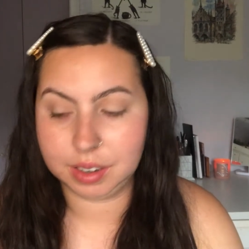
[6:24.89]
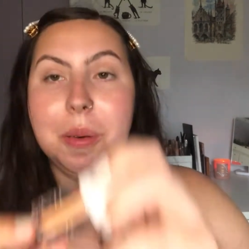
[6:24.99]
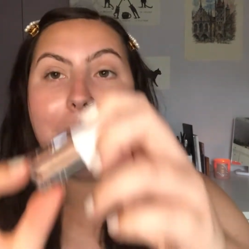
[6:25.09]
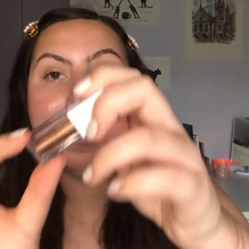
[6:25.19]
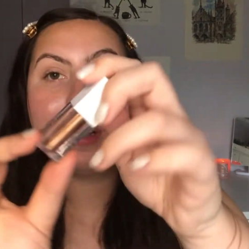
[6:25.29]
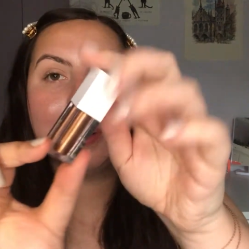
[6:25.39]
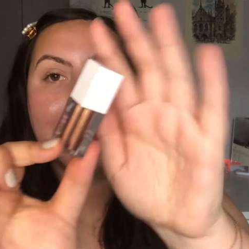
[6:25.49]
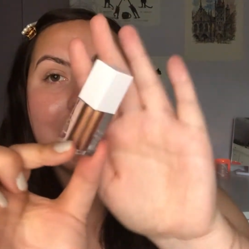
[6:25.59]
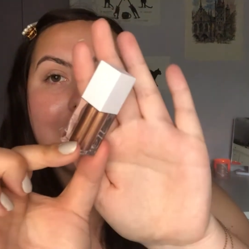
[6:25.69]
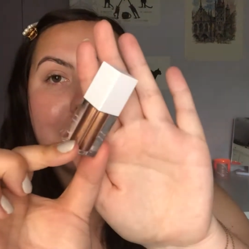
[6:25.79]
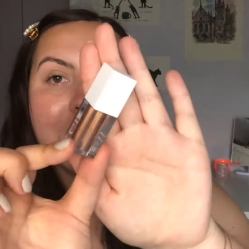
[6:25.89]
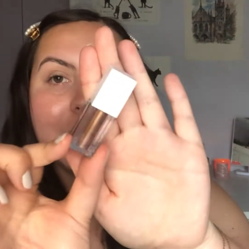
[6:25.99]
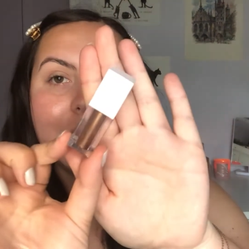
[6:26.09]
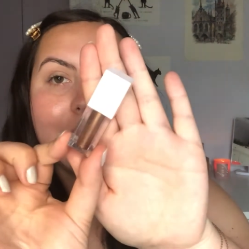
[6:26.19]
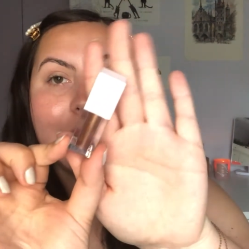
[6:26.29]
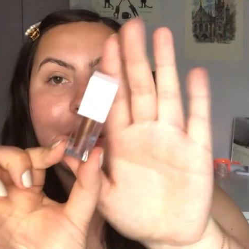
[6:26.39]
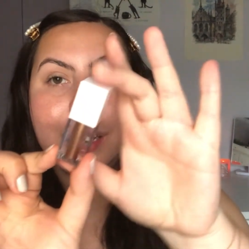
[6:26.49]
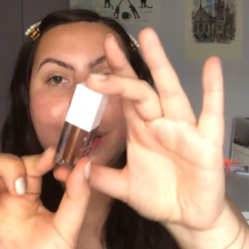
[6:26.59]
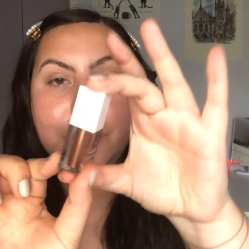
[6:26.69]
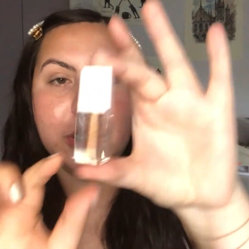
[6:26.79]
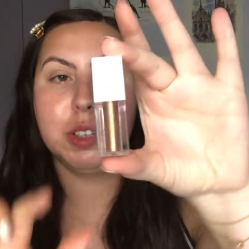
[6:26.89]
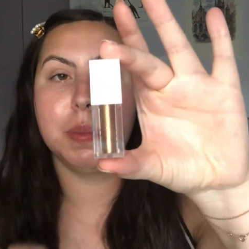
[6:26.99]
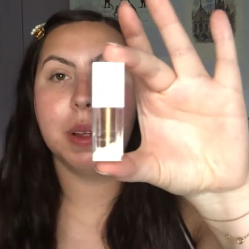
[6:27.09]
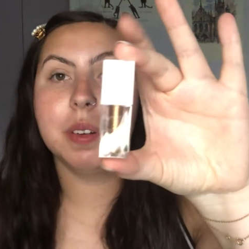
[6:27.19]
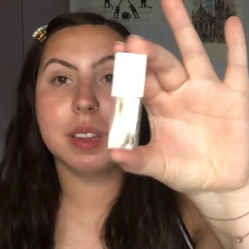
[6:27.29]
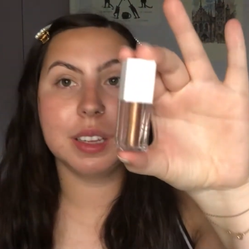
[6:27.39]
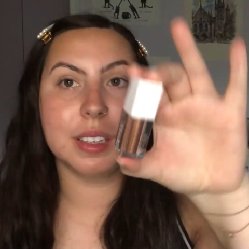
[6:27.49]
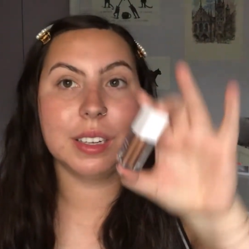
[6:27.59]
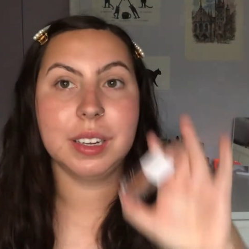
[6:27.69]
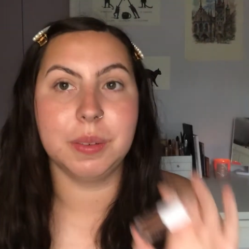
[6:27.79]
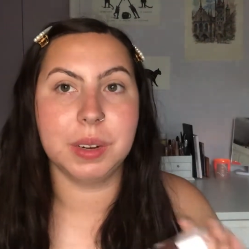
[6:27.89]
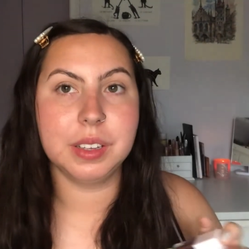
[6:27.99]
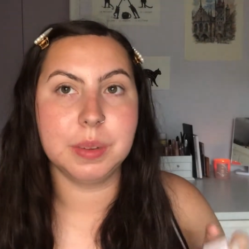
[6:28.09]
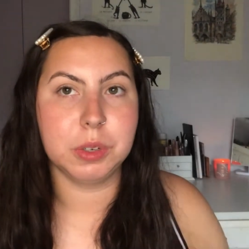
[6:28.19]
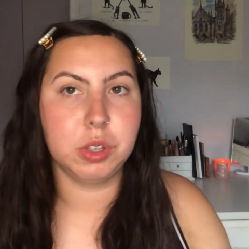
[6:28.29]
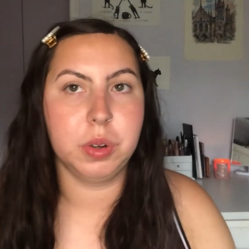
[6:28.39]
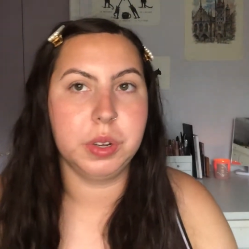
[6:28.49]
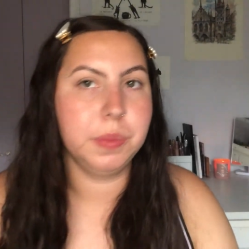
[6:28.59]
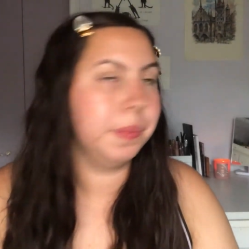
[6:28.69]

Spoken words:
Oh, it's so itty bitty. Much smaller than the Stila ones. Let me show you.